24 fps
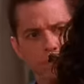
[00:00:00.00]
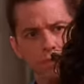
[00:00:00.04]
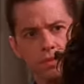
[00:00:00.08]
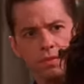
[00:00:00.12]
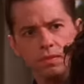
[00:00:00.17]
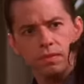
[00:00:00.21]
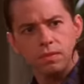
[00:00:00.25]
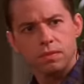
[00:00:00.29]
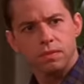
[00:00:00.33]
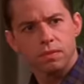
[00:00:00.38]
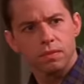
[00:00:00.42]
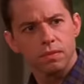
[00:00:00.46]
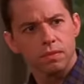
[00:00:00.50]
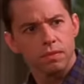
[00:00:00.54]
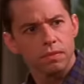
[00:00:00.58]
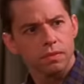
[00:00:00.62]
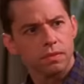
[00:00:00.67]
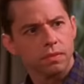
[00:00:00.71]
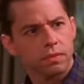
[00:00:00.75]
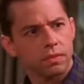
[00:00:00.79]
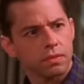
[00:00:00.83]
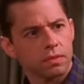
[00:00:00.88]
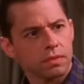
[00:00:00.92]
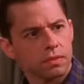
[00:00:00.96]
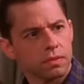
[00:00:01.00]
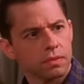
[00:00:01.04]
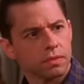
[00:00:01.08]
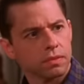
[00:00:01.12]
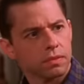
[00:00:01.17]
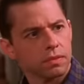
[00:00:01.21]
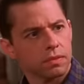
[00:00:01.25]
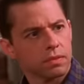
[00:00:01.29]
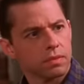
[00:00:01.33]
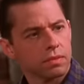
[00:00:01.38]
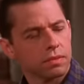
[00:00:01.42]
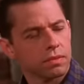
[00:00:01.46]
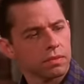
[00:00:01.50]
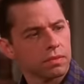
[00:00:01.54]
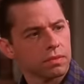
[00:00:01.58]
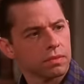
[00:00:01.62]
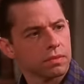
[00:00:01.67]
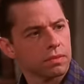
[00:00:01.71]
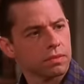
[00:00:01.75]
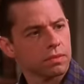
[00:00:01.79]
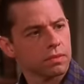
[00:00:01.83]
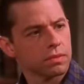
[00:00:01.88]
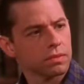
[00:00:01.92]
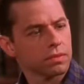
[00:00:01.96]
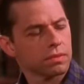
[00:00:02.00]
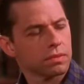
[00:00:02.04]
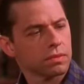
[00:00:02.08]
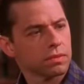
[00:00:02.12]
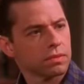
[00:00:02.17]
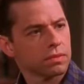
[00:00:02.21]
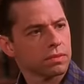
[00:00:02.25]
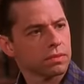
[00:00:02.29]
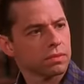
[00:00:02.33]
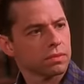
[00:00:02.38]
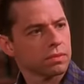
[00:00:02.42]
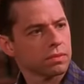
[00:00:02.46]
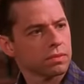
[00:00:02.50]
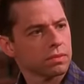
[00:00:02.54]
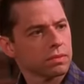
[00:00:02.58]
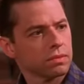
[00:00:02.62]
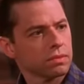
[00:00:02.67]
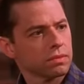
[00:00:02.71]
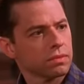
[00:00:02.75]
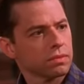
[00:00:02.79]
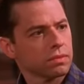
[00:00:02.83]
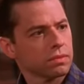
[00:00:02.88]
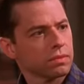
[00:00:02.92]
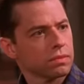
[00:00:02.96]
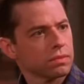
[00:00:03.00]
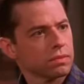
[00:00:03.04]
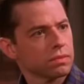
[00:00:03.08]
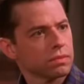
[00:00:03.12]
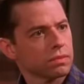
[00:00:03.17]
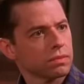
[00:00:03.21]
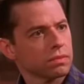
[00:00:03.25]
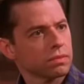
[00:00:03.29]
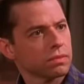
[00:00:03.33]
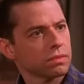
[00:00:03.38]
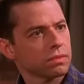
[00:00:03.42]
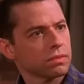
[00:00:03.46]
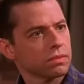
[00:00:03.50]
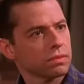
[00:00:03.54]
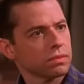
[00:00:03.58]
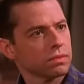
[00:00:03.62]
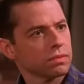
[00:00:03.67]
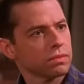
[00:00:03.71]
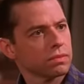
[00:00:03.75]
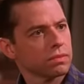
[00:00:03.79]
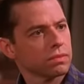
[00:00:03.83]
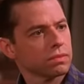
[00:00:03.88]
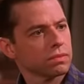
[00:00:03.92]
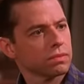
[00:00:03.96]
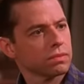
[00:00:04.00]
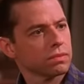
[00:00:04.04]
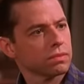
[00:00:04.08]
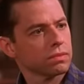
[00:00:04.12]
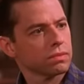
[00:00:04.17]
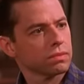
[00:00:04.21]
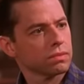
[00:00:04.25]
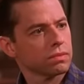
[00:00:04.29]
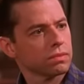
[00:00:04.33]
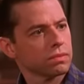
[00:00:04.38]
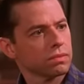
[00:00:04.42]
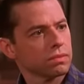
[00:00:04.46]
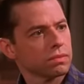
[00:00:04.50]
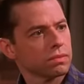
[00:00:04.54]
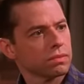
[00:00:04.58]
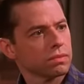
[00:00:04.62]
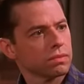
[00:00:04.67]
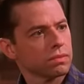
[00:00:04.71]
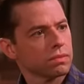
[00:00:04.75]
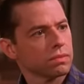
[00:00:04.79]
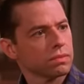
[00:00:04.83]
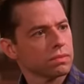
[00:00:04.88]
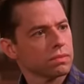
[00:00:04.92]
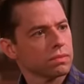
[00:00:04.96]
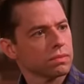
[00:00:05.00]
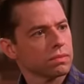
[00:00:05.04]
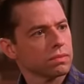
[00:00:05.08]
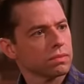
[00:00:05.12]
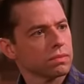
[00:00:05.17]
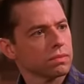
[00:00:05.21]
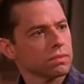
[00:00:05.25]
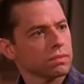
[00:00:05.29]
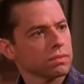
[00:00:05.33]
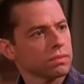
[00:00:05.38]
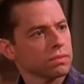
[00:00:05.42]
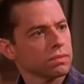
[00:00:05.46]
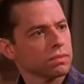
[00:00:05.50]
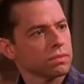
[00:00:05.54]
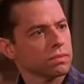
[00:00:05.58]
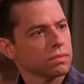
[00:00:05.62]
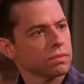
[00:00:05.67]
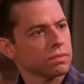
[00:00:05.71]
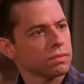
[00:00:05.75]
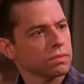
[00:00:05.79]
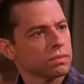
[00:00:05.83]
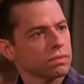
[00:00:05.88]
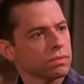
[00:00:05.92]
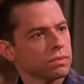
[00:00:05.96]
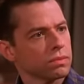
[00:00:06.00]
[no speech]